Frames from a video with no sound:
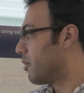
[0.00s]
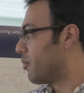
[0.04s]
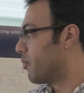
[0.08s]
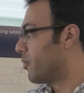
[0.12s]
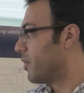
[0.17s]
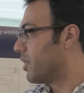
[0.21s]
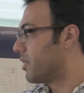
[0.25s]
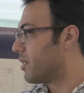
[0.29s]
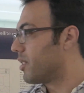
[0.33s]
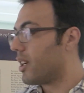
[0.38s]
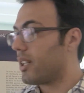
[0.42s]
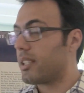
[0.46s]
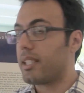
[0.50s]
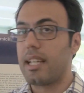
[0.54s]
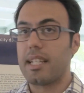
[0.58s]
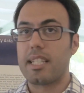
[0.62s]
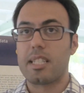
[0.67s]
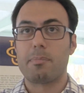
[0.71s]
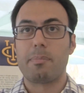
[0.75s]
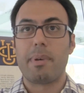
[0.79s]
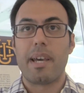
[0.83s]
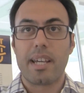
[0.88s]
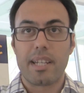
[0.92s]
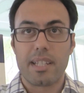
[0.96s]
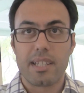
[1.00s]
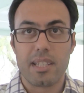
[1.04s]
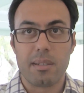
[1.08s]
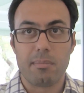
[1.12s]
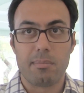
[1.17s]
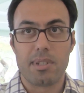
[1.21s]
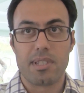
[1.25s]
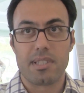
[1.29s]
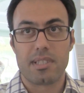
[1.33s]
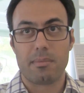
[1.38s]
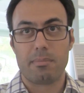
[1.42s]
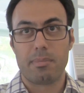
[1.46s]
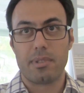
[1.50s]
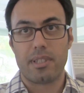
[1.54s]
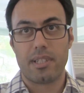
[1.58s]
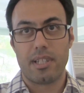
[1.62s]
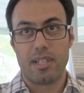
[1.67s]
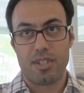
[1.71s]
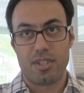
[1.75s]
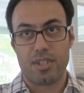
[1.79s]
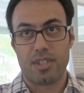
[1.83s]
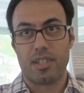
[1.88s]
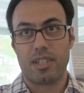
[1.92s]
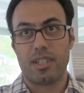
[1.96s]
we're not expecting
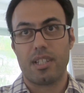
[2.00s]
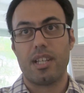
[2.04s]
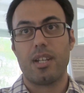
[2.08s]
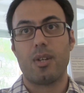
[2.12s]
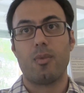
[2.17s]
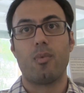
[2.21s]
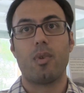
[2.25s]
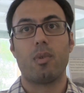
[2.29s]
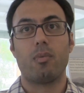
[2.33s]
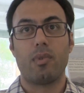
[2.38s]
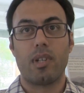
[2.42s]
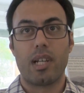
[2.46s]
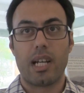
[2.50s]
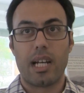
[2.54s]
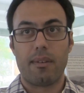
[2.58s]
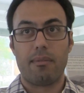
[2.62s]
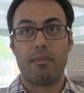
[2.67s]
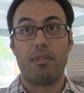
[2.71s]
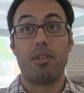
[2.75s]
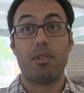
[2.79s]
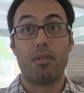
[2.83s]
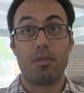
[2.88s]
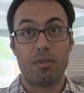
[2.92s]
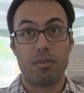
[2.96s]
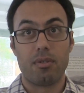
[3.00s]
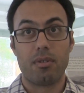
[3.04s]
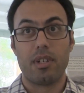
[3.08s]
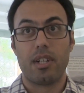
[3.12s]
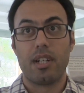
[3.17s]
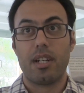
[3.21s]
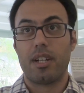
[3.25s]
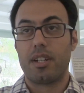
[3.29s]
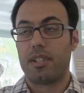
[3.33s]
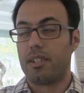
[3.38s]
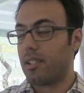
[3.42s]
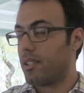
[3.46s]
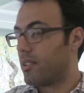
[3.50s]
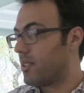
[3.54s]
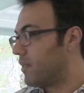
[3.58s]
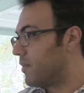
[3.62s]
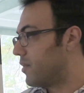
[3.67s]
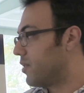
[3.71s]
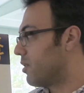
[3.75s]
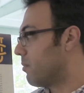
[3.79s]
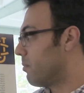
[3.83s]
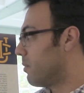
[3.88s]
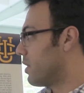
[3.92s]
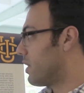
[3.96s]
precipitation when we have low
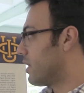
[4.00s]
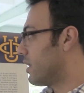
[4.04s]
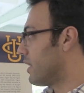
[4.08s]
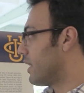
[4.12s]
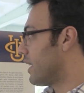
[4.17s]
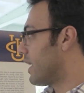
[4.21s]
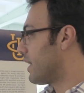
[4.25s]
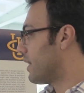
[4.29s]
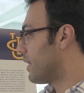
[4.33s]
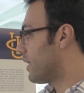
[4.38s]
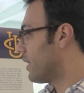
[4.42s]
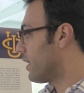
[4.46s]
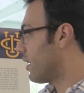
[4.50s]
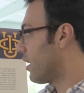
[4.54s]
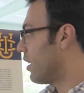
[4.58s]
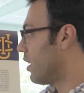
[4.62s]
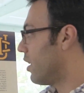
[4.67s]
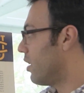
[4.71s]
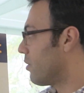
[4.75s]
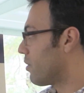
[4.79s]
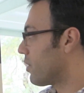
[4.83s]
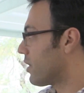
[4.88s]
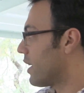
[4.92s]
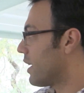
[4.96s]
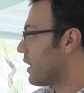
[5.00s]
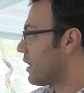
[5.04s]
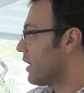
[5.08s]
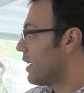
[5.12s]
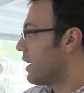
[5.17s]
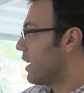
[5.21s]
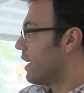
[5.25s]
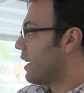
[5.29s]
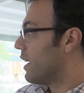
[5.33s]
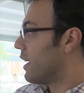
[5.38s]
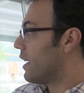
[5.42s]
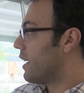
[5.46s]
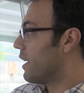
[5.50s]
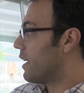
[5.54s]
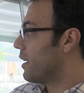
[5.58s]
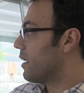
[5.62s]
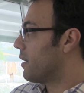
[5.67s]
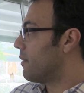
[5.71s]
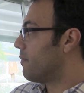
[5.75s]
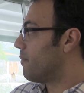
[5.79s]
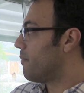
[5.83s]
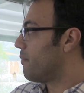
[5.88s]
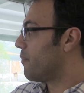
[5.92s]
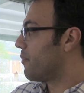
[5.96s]
relative humidity. And then I looked at
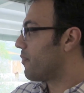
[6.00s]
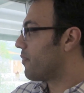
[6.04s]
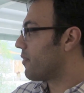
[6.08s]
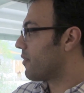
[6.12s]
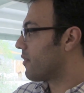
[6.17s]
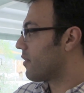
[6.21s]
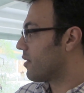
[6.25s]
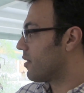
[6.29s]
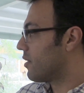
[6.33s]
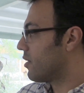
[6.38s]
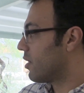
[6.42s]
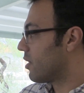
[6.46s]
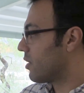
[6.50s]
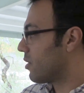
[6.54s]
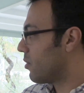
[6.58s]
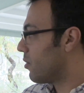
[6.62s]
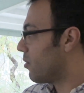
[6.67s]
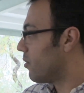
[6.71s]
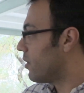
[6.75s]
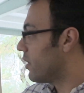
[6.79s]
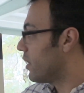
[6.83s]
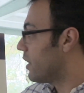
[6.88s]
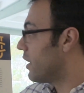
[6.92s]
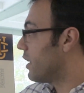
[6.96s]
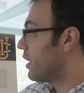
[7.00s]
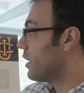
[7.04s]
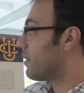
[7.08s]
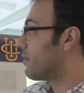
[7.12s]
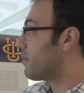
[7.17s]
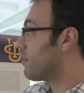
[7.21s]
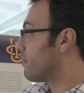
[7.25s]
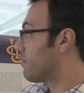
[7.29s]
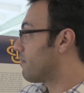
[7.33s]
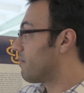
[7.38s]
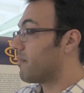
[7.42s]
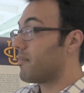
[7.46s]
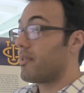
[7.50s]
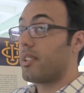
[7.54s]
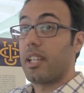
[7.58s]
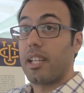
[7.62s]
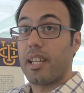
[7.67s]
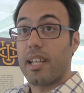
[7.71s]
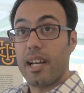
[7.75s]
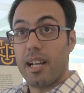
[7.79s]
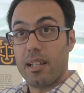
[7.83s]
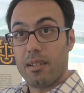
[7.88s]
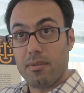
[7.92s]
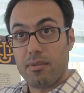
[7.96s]
not only the
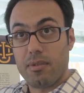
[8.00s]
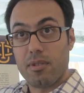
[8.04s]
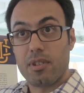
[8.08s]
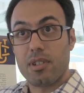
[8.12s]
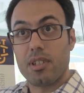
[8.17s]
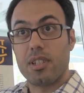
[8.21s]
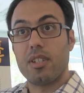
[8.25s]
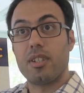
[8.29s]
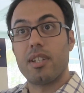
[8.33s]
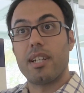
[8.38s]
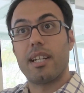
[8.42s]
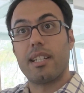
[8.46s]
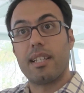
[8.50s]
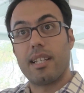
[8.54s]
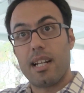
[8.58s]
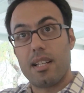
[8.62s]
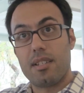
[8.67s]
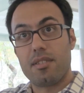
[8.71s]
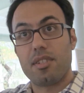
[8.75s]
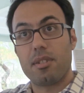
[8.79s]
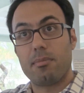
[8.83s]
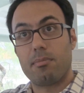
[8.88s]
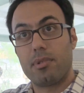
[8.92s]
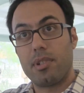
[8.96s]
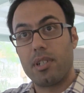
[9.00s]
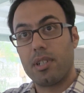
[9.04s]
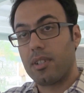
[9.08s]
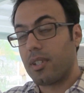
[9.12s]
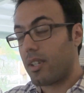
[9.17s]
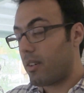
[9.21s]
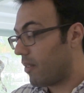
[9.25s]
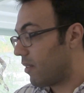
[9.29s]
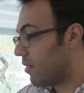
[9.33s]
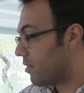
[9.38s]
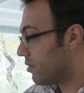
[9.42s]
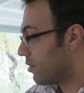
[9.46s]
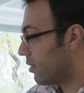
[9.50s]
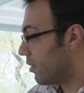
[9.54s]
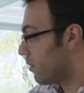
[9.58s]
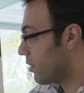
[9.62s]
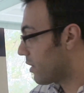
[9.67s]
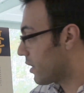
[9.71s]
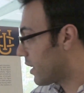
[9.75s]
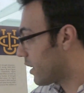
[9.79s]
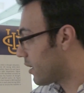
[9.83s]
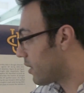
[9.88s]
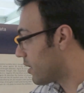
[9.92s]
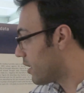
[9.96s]
California and Anza-Borrego, I also
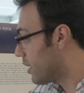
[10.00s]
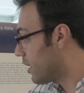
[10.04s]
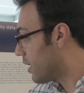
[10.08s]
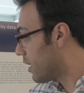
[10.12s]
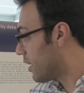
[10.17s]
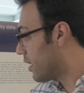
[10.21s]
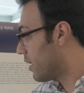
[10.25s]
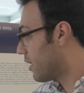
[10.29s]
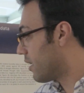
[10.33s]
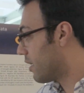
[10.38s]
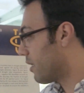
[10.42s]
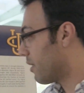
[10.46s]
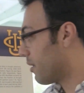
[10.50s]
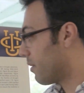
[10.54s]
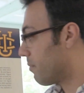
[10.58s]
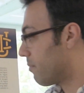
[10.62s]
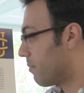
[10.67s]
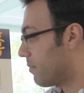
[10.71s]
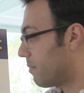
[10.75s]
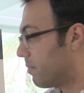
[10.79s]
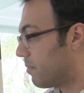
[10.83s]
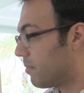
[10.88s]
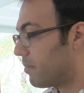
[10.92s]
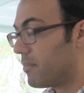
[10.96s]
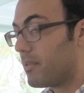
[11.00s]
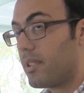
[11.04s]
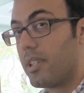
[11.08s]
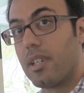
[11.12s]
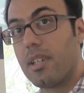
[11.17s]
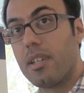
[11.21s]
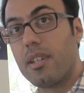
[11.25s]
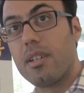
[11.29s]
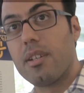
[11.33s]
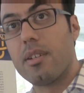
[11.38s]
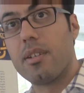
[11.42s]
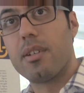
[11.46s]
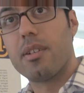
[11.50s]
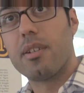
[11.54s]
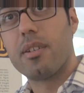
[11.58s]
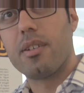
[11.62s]
looked at the